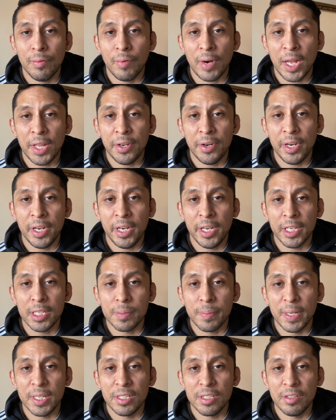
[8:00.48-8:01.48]
rather
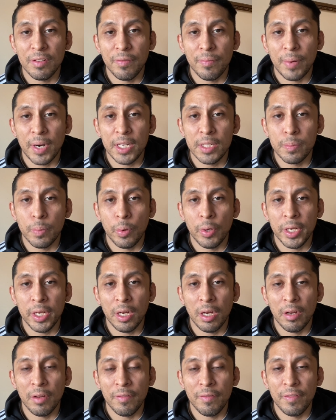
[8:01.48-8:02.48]
inexpensive price point
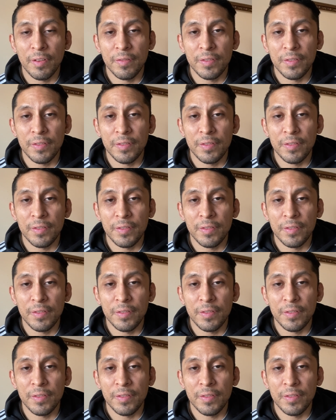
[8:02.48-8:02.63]
of